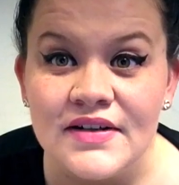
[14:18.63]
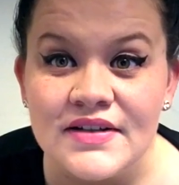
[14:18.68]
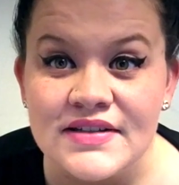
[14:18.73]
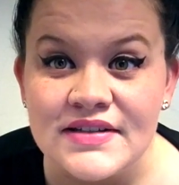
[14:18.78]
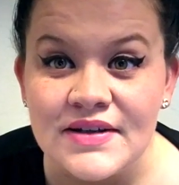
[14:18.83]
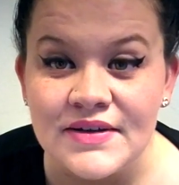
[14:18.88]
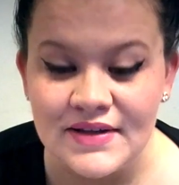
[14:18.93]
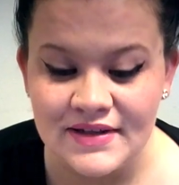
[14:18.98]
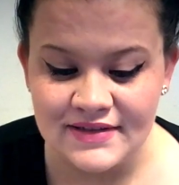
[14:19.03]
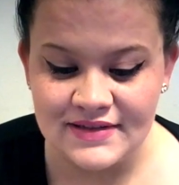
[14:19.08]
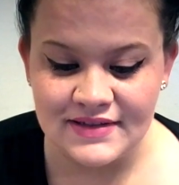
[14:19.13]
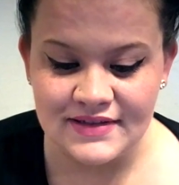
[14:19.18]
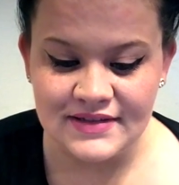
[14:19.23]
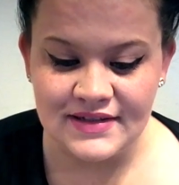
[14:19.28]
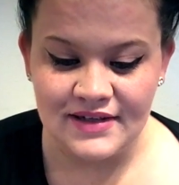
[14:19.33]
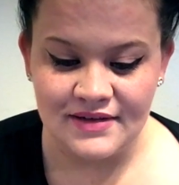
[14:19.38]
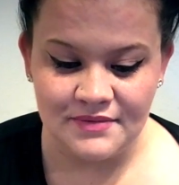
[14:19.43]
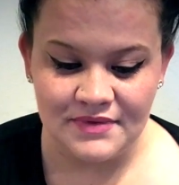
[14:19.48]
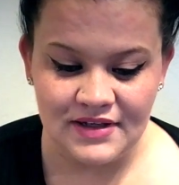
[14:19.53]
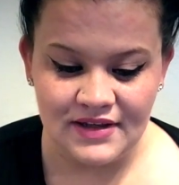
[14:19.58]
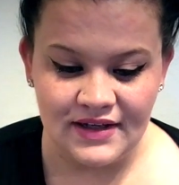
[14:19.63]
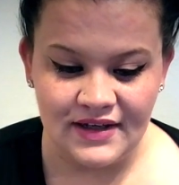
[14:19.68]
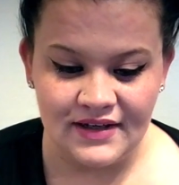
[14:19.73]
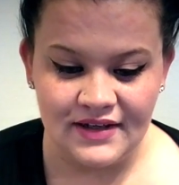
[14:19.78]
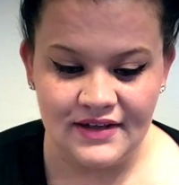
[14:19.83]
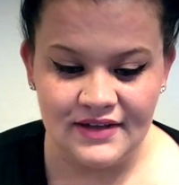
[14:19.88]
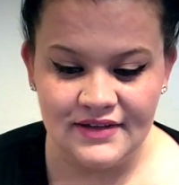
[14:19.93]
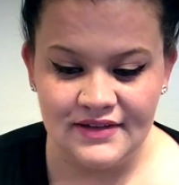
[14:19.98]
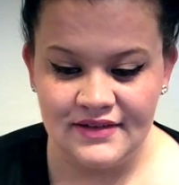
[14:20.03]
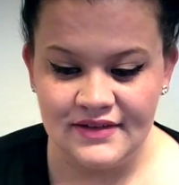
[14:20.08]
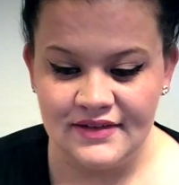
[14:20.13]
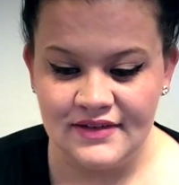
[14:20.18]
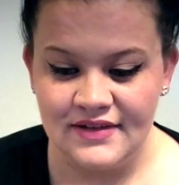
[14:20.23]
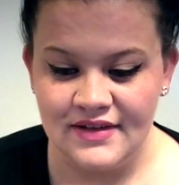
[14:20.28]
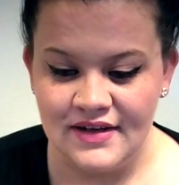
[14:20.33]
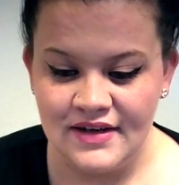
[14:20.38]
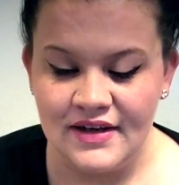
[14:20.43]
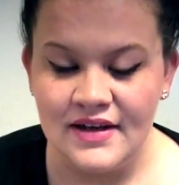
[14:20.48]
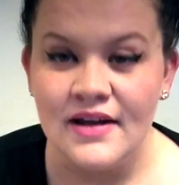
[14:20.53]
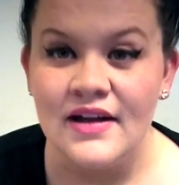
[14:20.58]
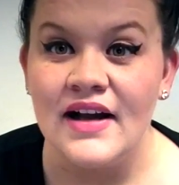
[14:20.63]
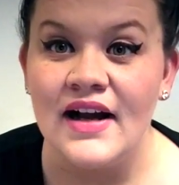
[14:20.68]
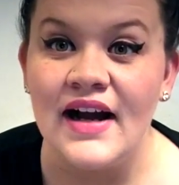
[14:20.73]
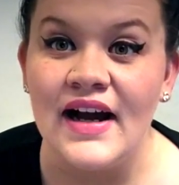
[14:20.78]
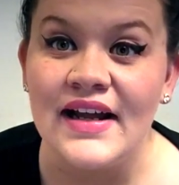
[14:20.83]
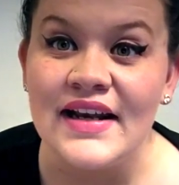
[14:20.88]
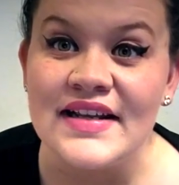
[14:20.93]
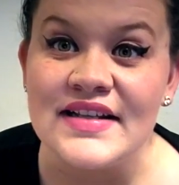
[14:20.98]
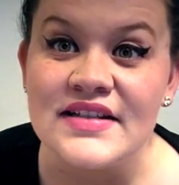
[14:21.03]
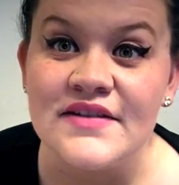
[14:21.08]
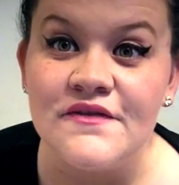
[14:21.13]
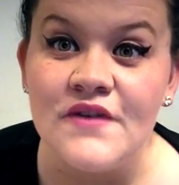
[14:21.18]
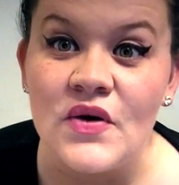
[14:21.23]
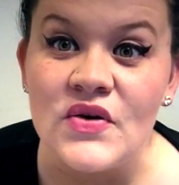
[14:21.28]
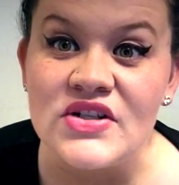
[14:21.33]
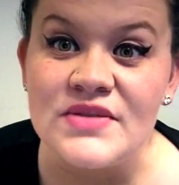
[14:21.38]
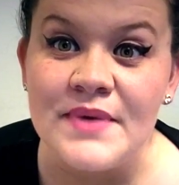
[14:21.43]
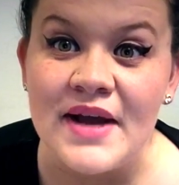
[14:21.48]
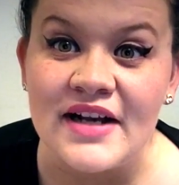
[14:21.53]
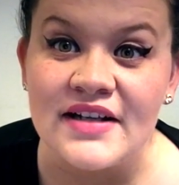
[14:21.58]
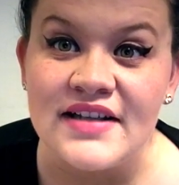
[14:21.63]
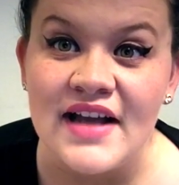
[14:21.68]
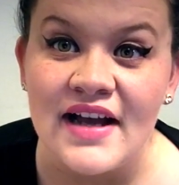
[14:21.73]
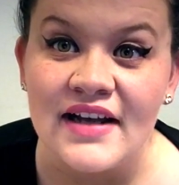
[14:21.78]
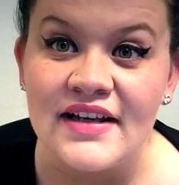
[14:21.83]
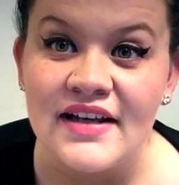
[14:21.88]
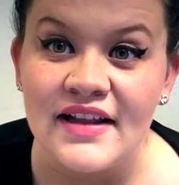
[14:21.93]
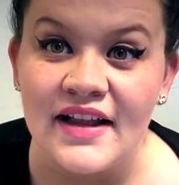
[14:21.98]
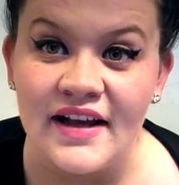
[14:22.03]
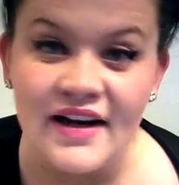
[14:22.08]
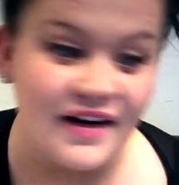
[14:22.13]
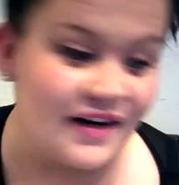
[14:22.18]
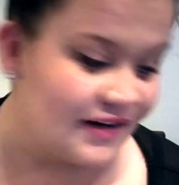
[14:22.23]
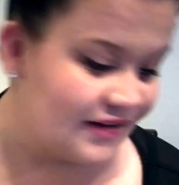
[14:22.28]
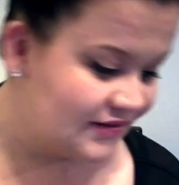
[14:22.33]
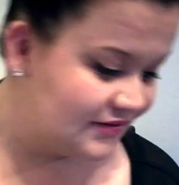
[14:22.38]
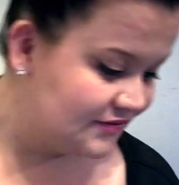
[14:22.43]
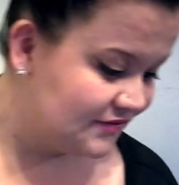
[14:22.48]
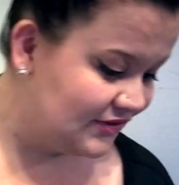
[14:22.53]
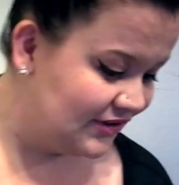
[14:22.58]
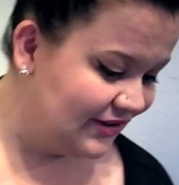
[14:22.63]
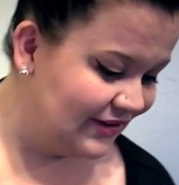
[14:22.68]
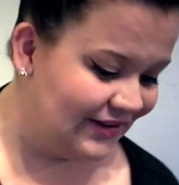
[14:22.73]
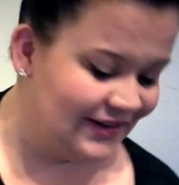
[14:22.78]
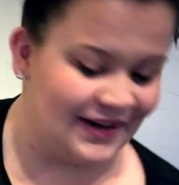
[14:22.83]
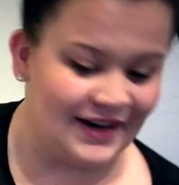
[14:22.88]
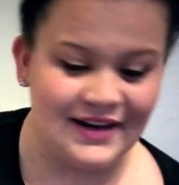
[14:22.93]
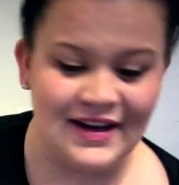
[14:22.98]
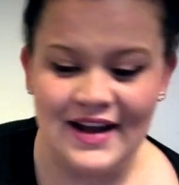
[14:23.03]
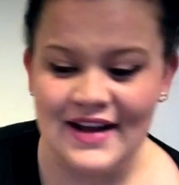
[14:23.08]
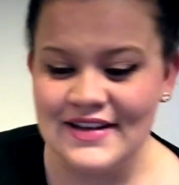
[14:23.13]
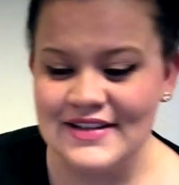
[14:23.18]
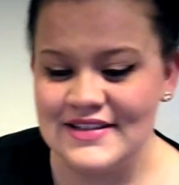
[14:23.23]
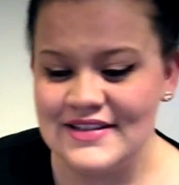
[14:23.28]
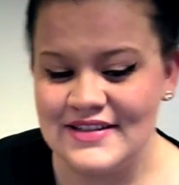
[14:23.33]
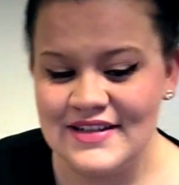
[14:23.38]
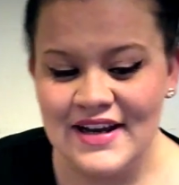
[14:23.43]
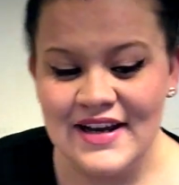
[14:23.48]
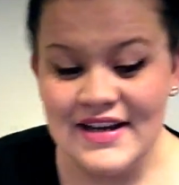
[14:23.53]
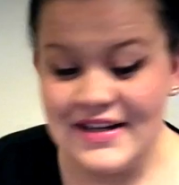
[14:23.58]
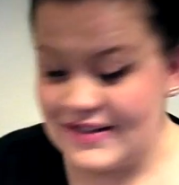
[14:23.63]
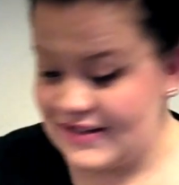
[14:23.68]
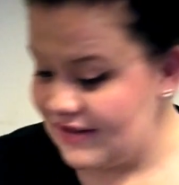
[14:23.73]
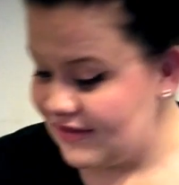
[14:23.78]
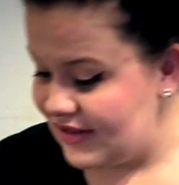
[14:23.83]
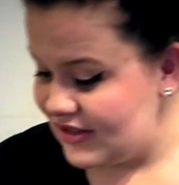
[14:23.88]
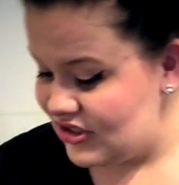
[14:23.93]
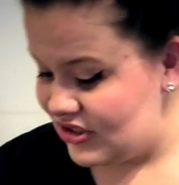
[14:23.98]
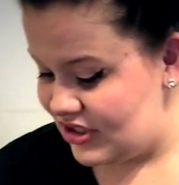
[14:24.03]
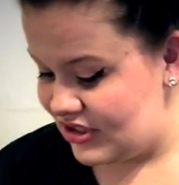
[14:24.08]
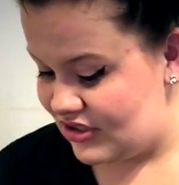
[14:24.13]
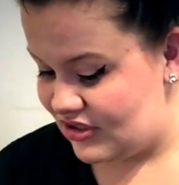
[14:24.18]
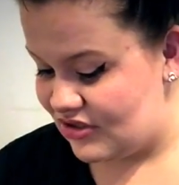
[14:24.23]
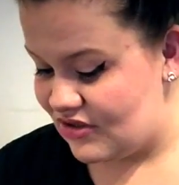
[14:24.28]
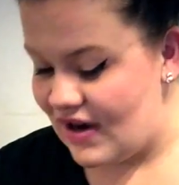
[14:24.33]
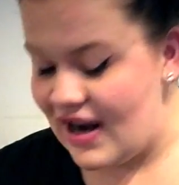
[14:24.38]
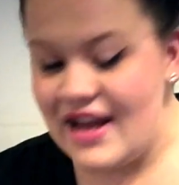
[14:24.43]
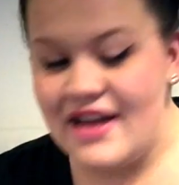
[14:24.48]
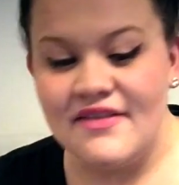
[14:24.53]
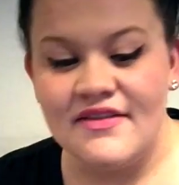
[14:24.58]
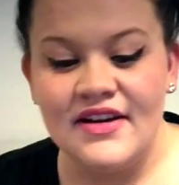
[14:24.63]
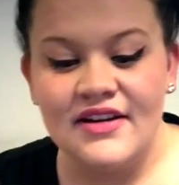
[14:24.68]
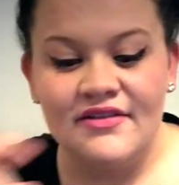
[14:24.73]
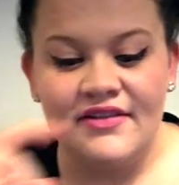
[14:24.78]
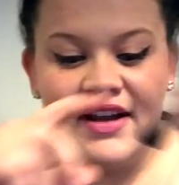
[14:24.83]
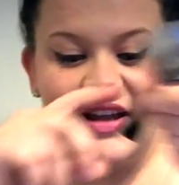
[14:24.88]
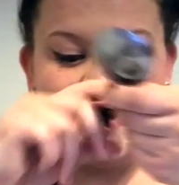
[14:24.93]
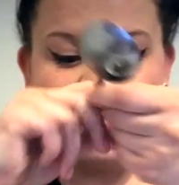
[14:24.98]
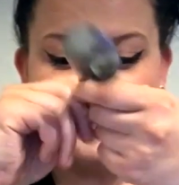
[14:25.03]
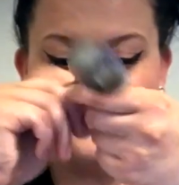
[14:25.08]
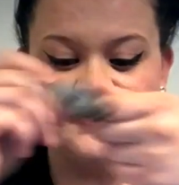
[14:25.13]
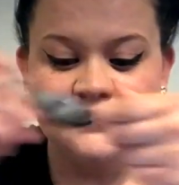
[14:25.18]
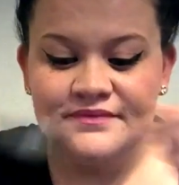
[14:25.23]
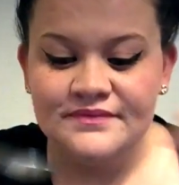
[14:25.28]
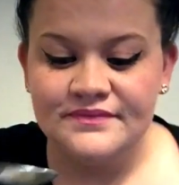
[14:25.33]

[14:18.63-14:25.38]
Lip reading: So this is going to be like Anna's Faux Spectacular, I guess. So let's just try it right away.